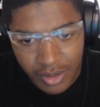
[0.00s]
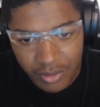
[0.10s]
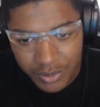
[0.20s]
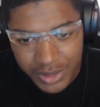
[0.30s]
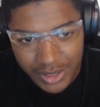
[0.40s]

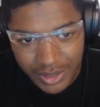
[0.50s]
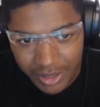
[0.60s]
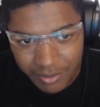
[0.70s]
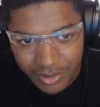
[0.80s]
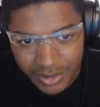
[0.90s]
We
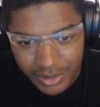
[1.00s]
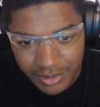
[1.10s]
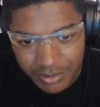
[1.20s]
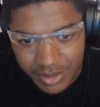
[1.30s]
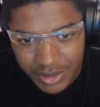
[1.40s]
cannot run
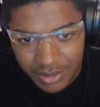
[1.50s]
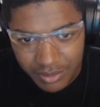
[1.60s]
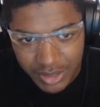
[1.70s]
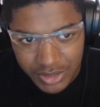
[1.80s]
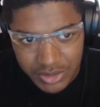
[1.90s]
yet. We need the
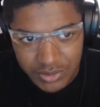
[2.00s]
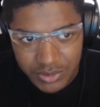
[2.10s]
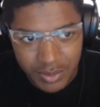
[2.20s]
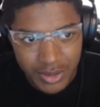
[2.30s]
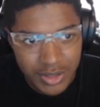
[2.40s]
running shoes,
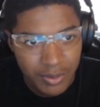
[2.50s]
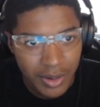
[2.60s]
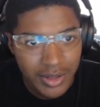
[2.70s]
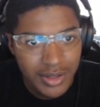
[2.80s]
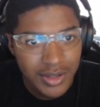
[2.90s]
but either way.